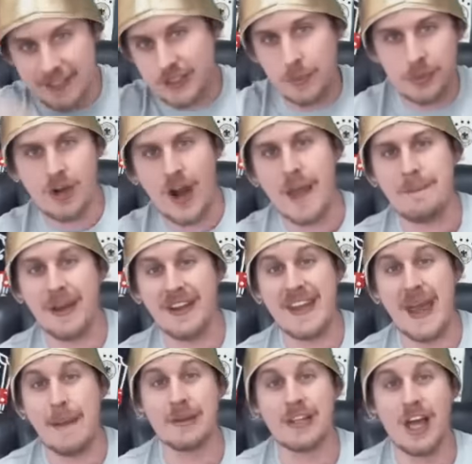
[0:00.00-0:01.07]
hit that subscribe
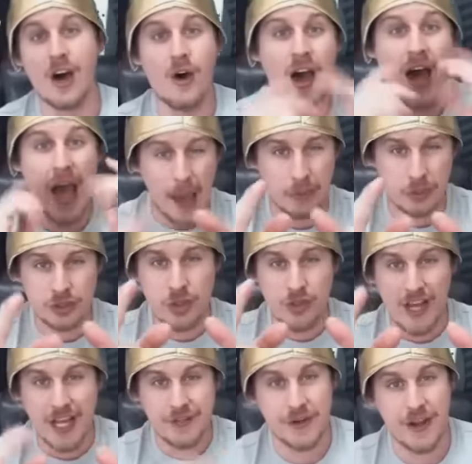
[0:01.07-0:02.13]
button down below. I will
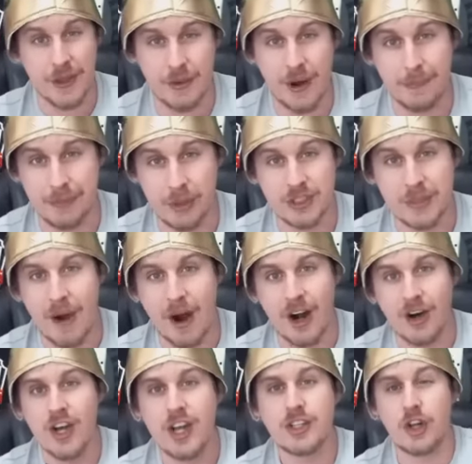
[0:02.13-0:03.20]
see you guys for another upload
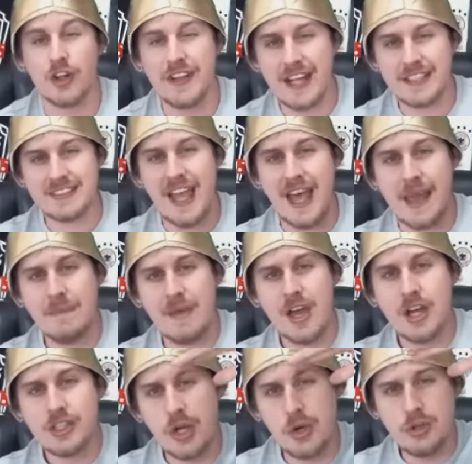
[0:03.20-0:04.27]
tomorrow. Till next time,
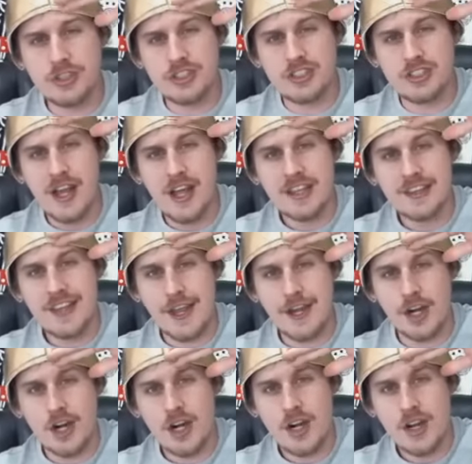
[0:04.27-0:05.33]
choose
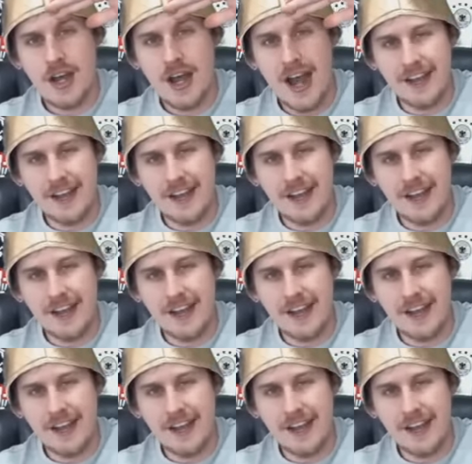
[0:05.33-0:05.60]
later,